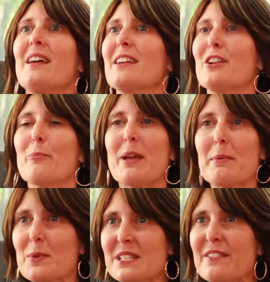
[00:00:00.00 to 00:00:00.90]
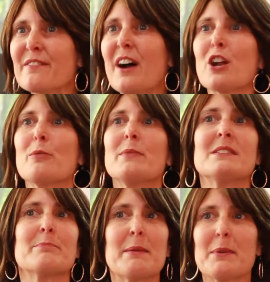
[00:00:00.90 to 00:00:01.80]
Maybe it was the
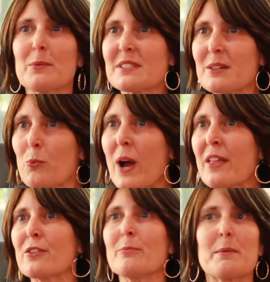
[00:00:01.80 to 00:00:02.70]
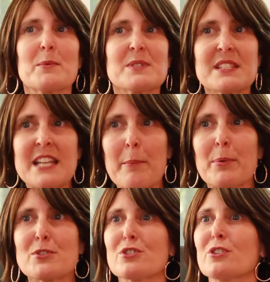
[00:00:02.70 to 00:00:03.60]
environment, maybe it was the weather, maybe it was the
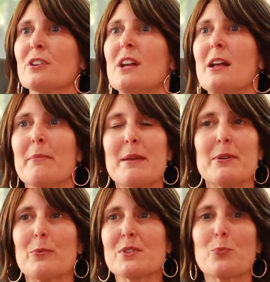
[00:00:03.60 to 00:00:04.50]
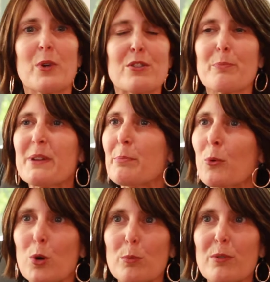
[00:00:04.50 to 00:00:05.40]
temperature, maybe it was where the people
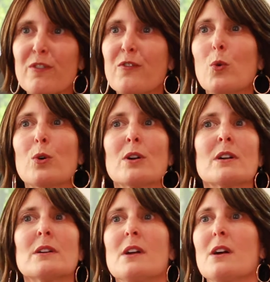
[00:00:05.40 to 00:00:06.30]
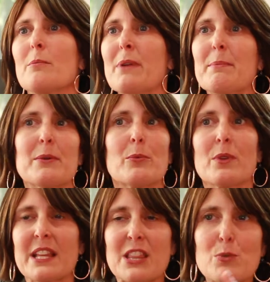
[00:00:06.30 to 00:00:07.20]
were before,
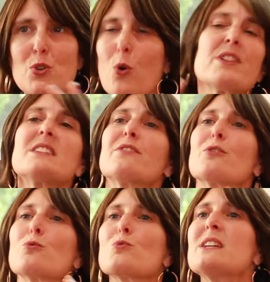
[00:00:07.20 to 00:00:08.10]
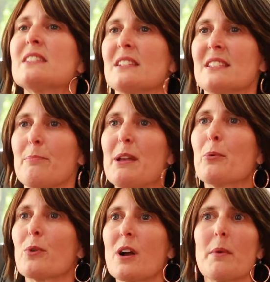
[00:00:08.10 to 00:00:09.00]
like there was all these different reasons that
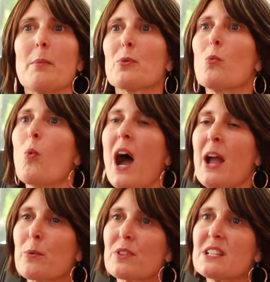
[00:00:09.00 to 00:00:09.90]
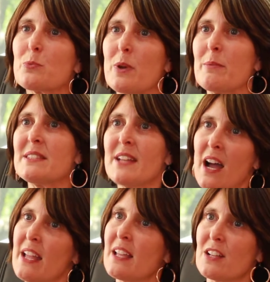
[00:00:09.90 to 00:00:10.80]
people were coming up with why were these women
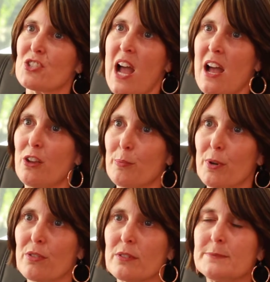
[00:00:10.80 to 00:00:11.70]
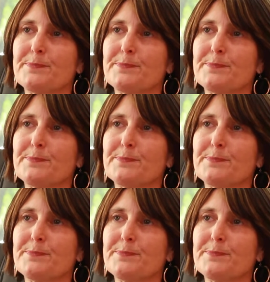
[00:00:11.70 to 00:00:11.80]
dying in childbirth.